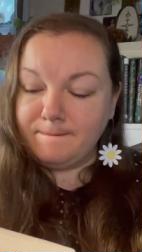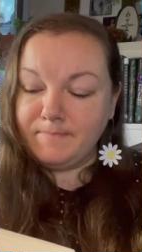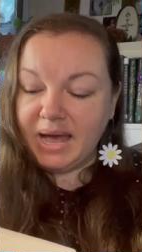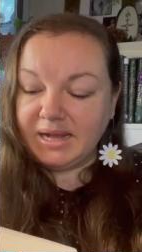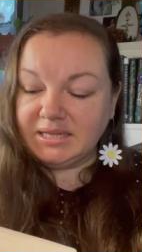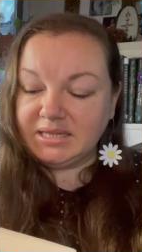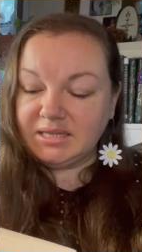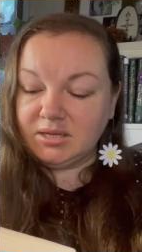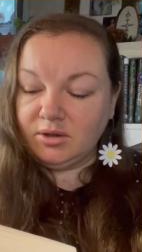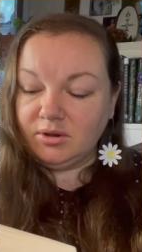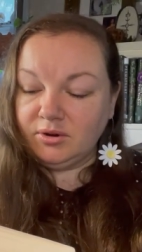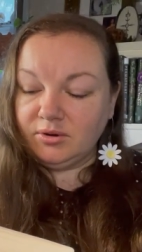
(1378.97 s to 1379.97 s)

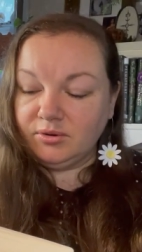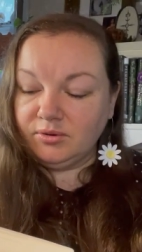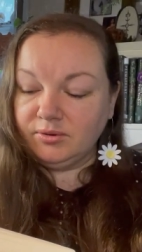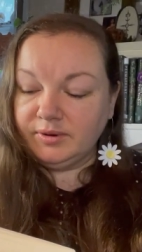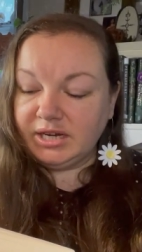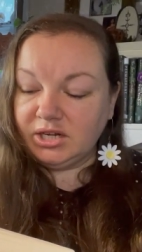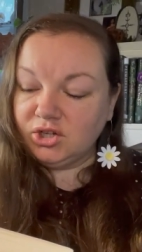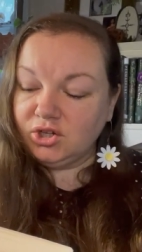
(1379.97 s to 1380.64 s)
Batsarica.